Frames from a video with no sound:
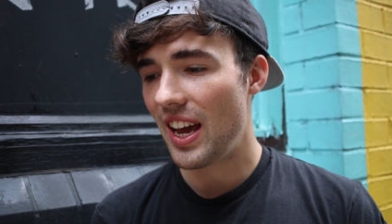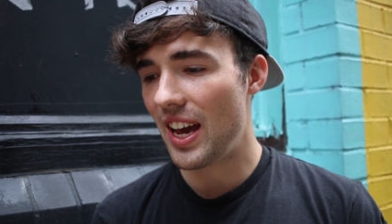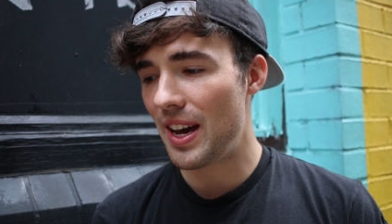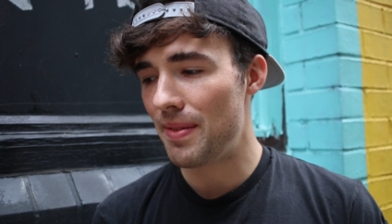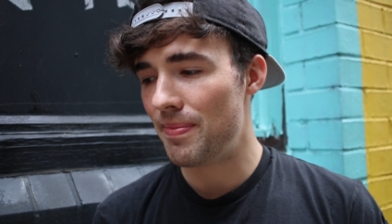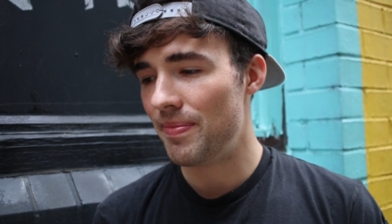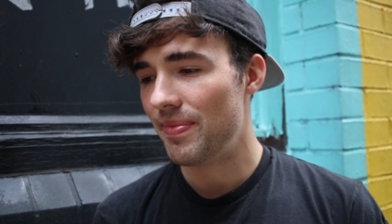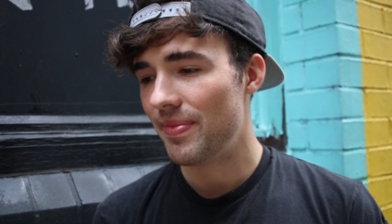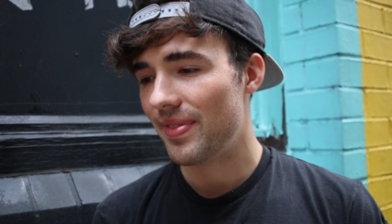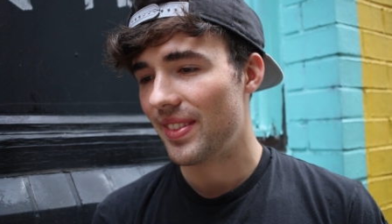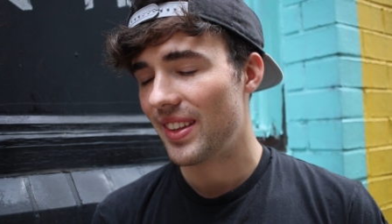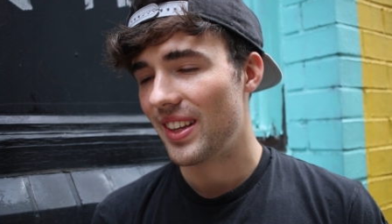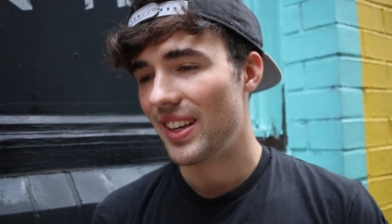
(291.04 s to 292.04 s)

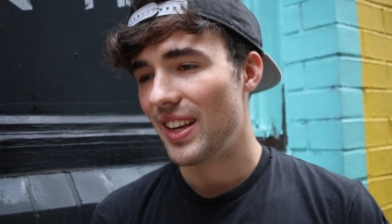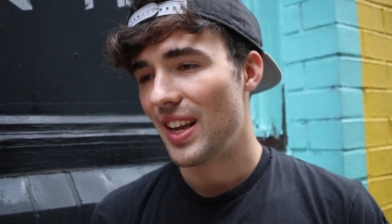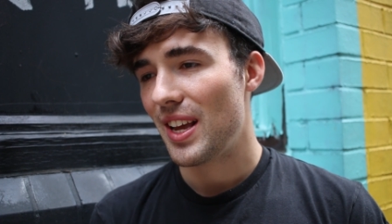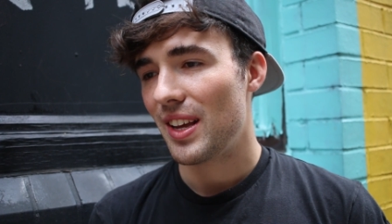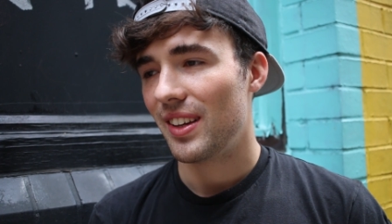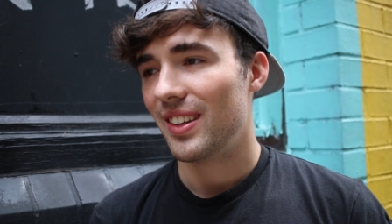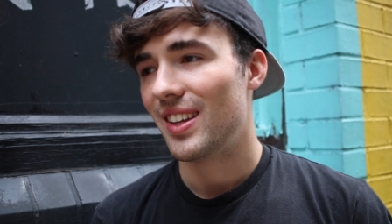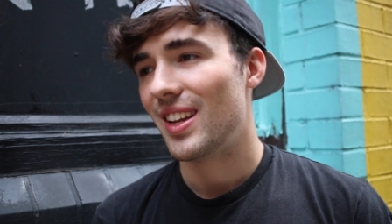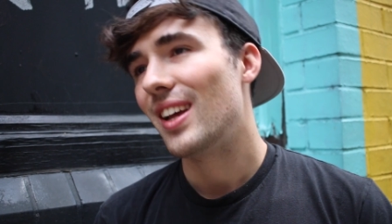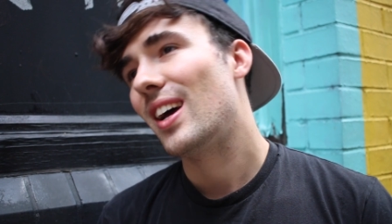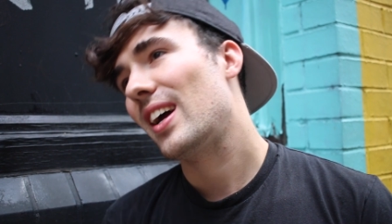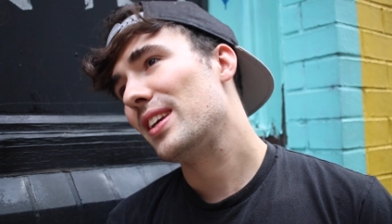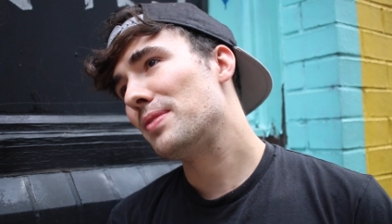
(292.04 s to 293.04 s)

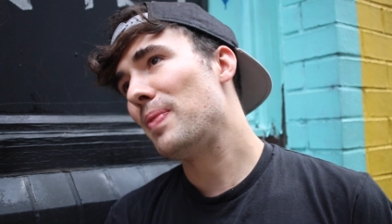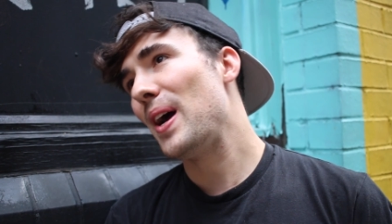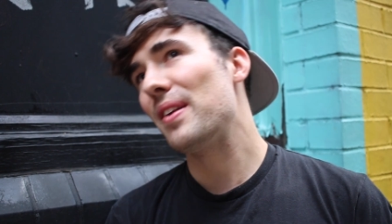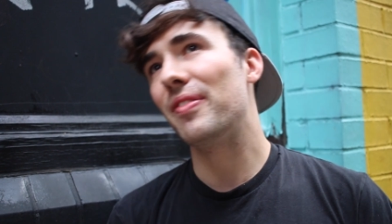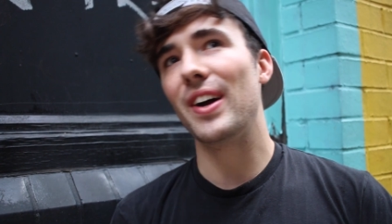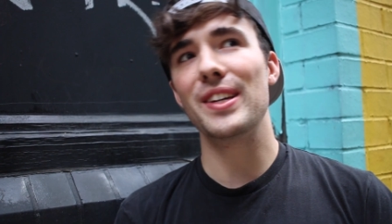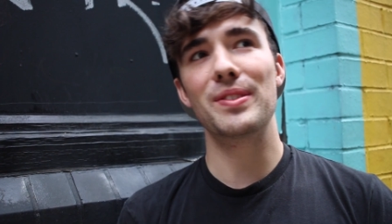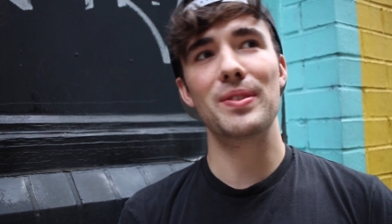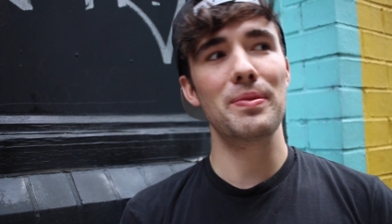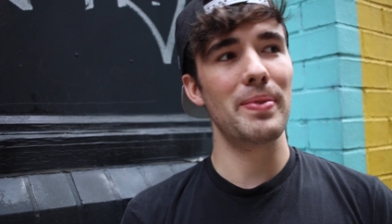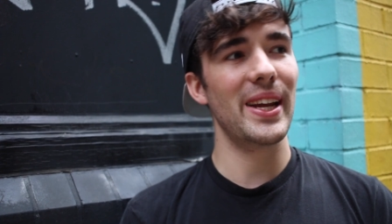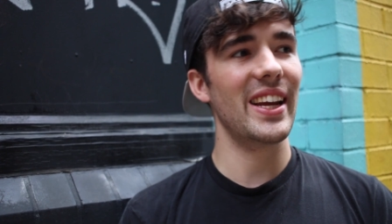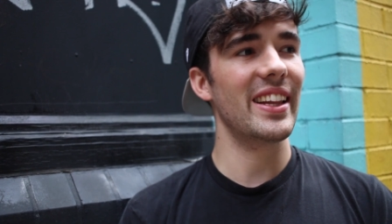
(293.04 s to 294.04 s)
I guess my advice
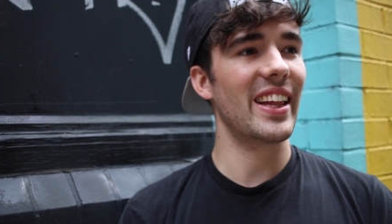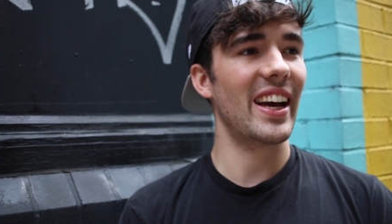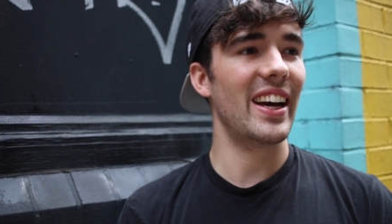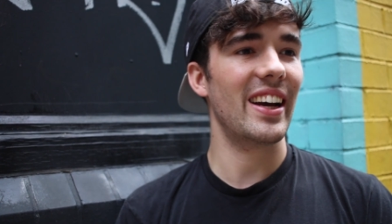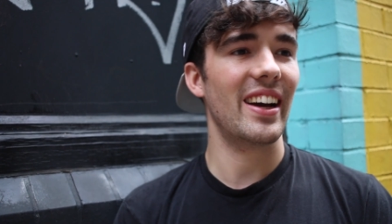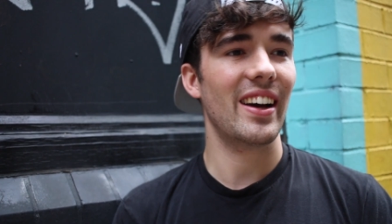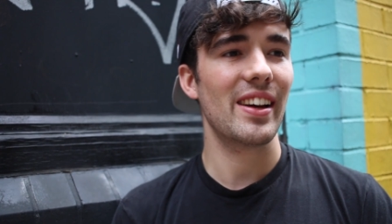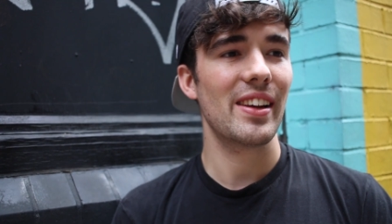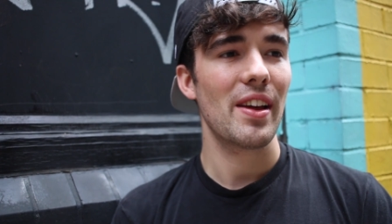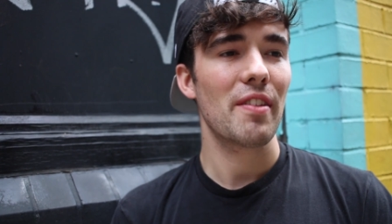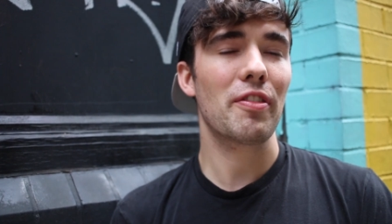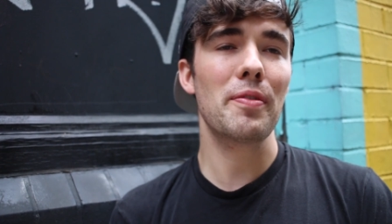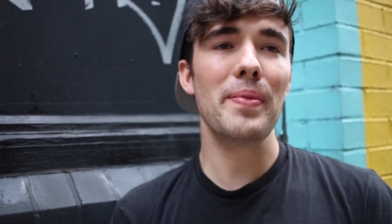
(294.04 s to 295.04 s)
would be that,
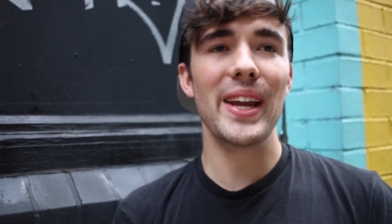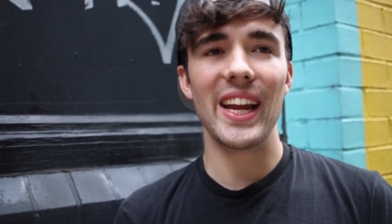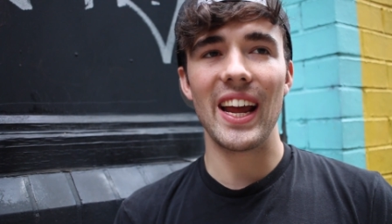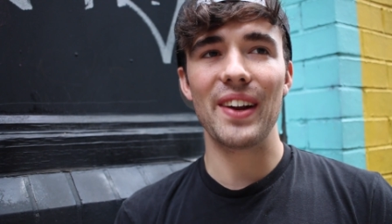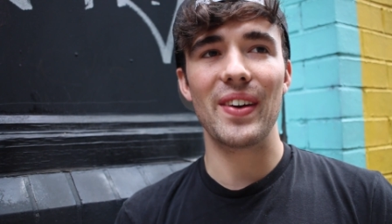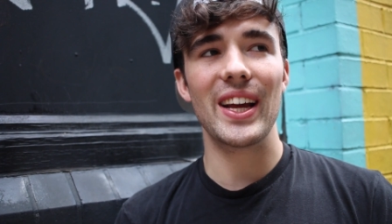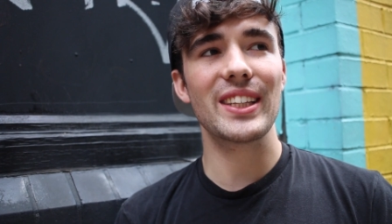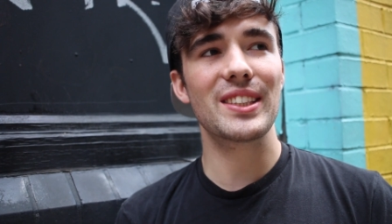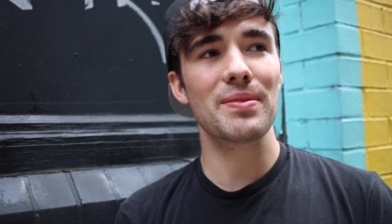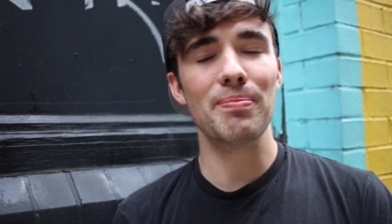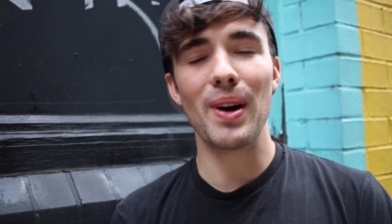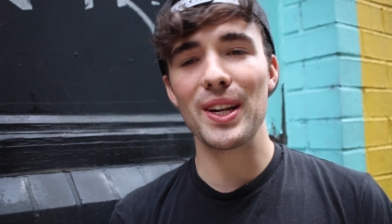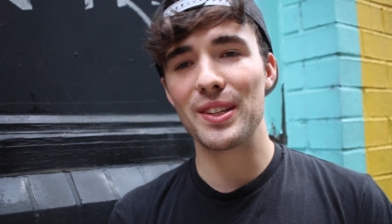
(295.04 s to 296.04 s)
for me anyway, it's
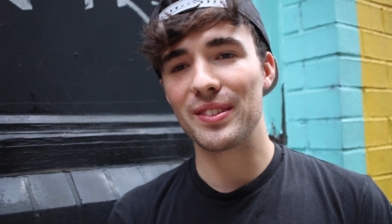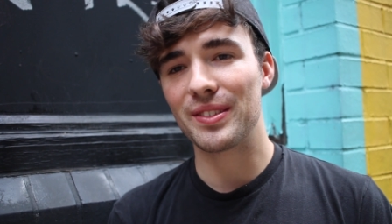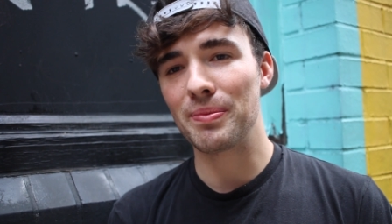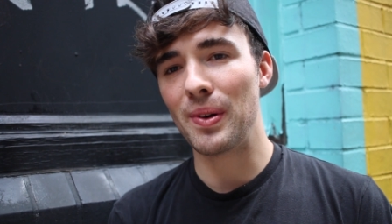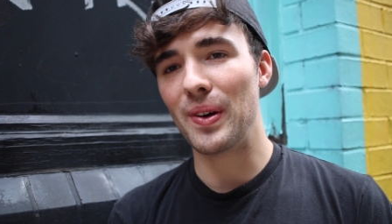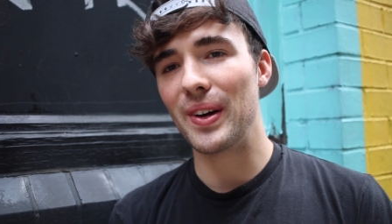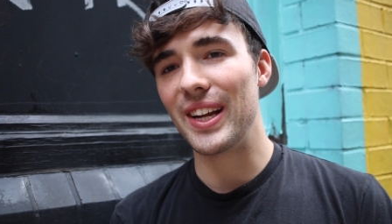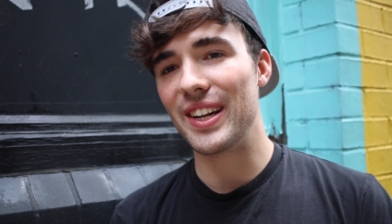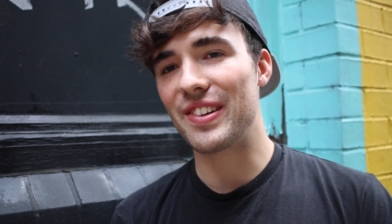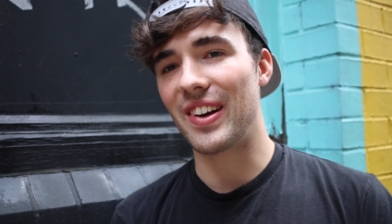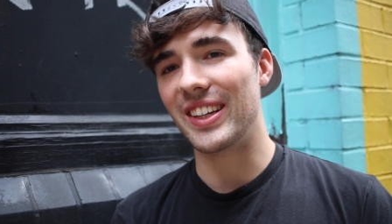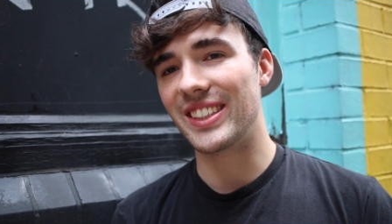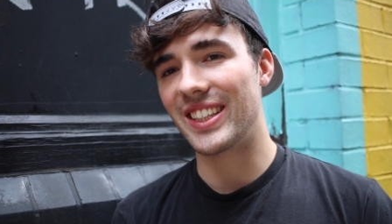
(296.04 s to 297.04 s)
much more
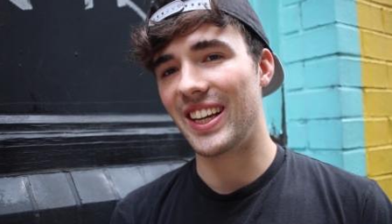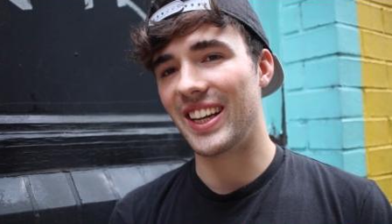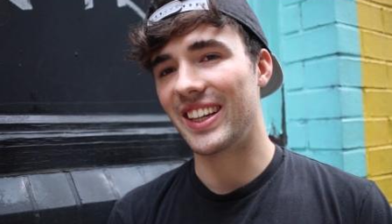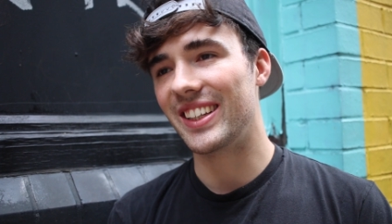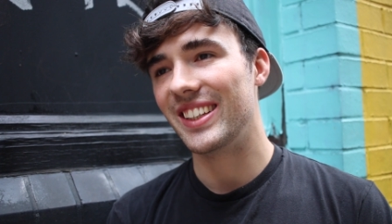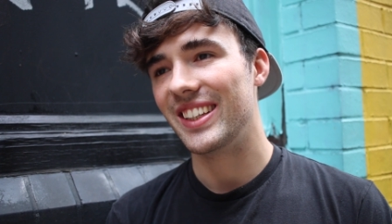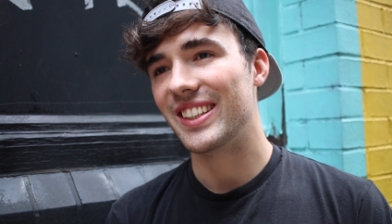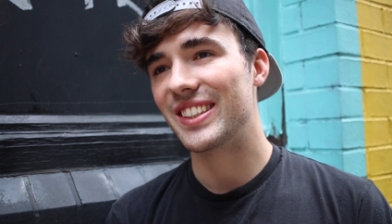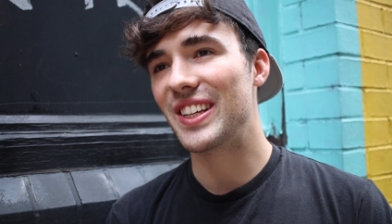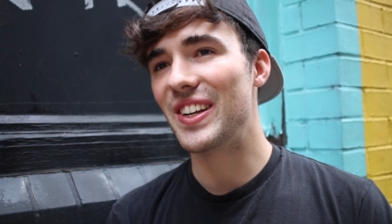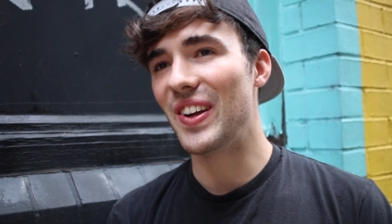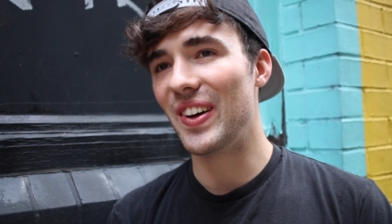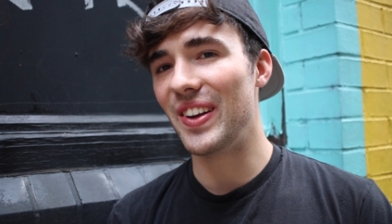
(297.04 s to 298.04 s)
interesting
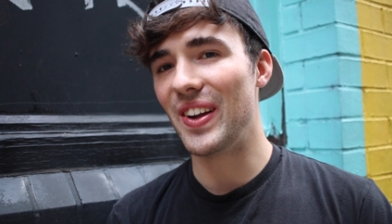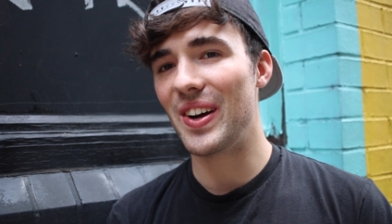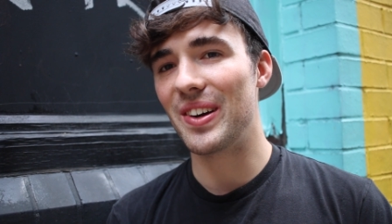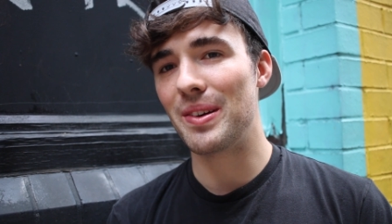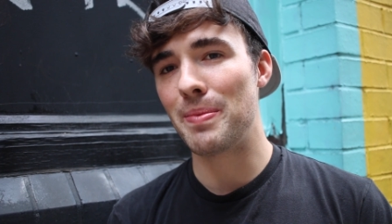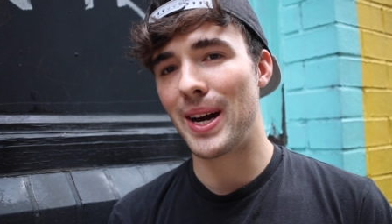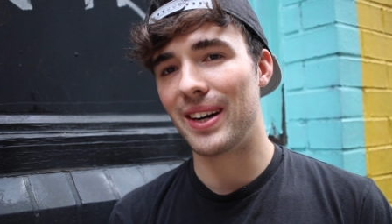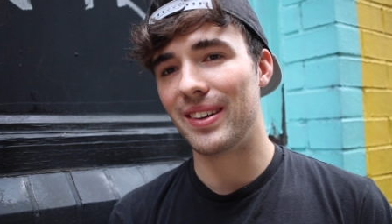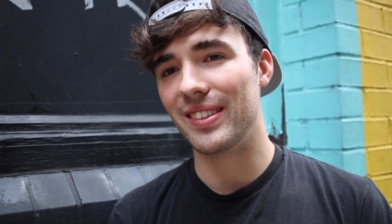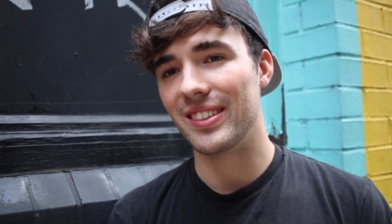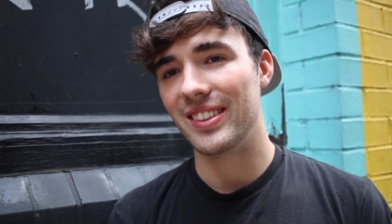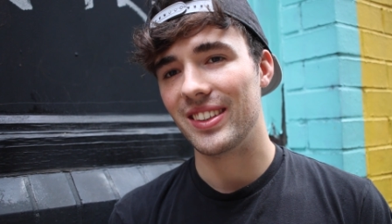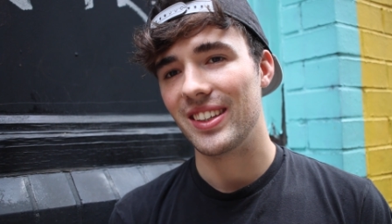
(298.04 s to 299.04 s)
to not know
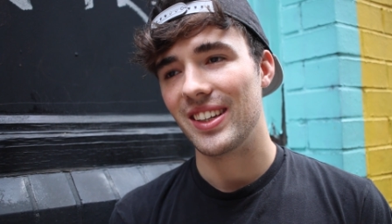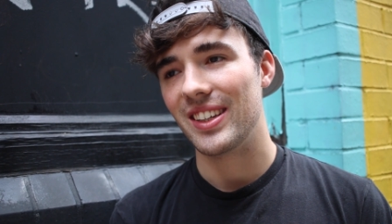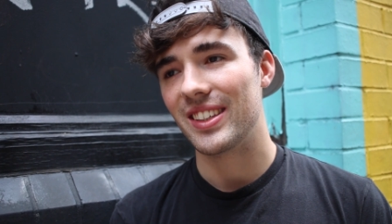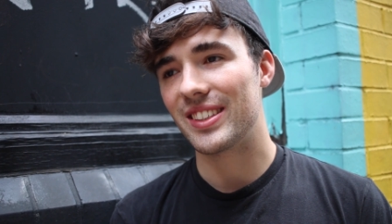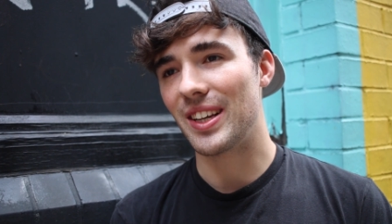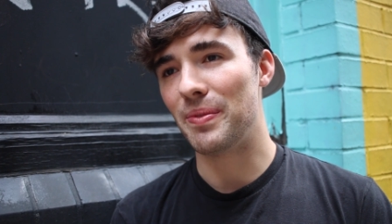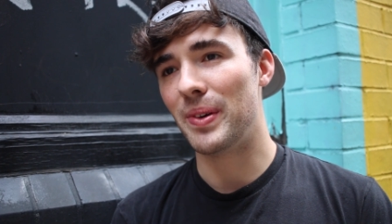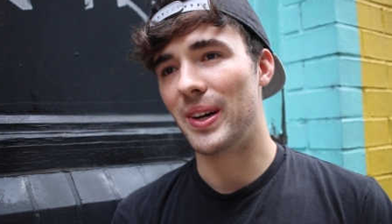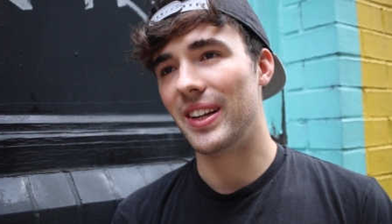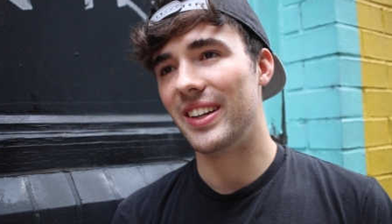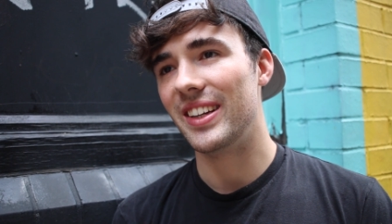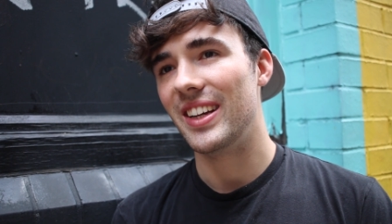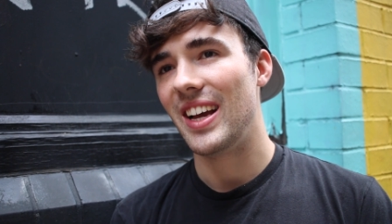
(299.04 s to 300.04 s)
about
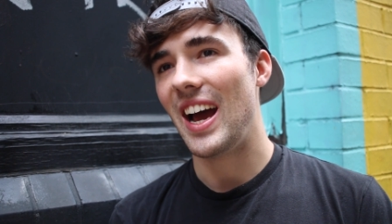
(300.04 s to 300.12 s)
someone.